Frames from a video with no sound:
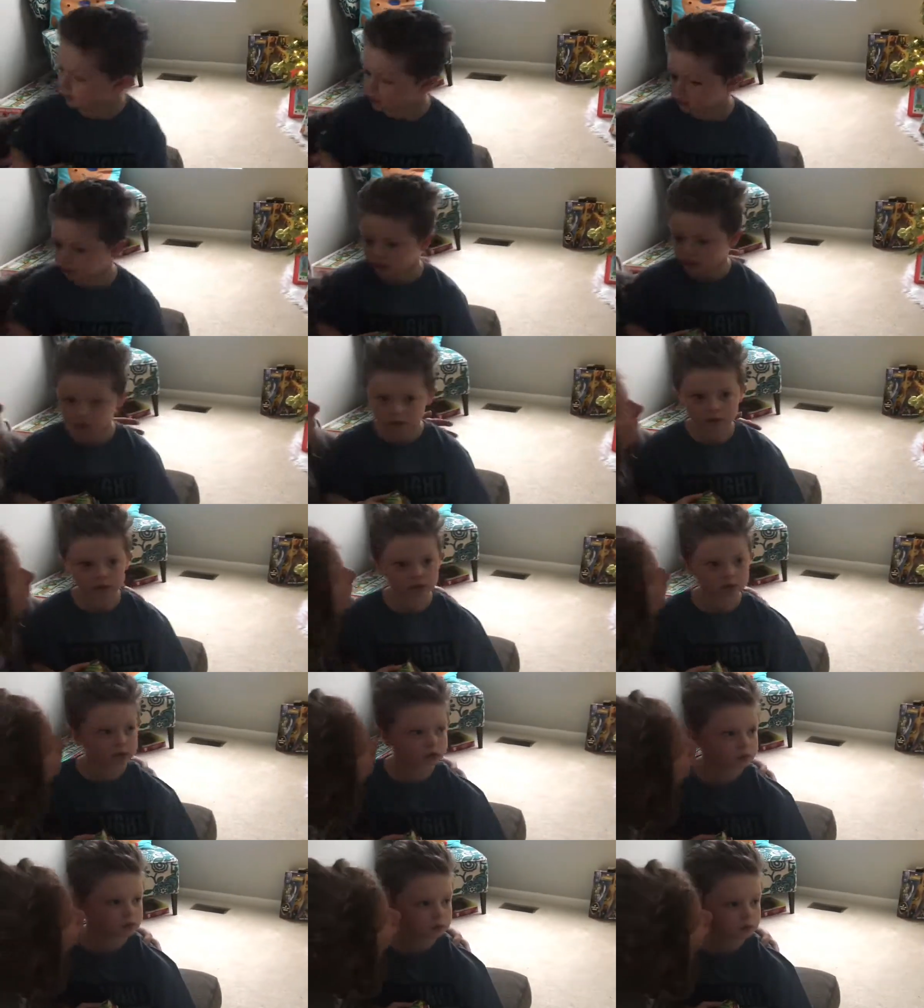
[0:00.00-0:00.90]
Yeah.
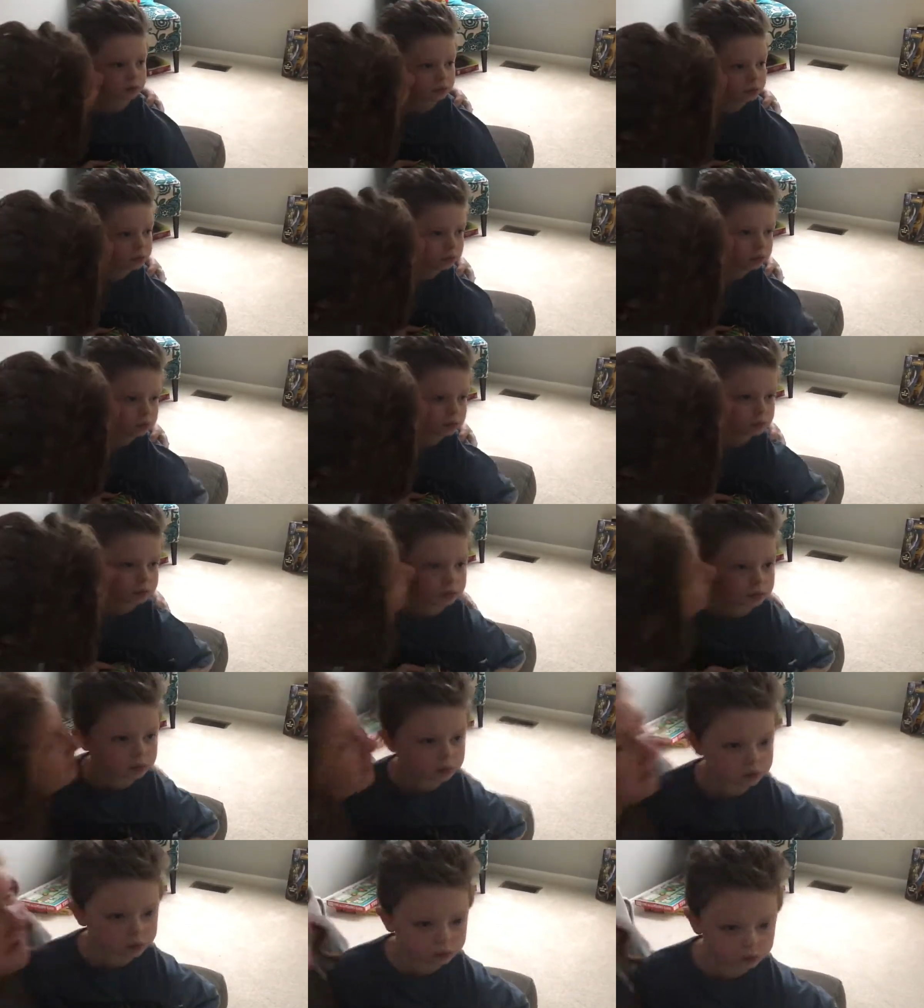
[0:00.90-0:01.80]
But this
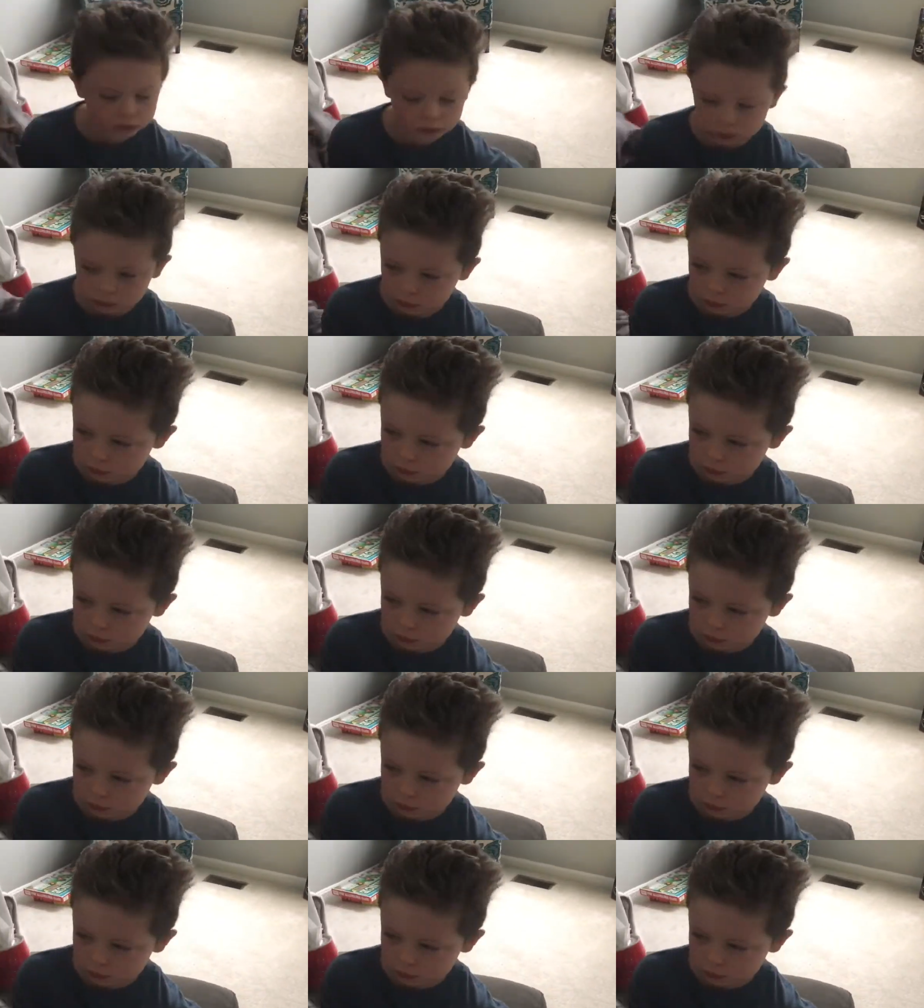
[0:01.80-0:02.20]
is Uh,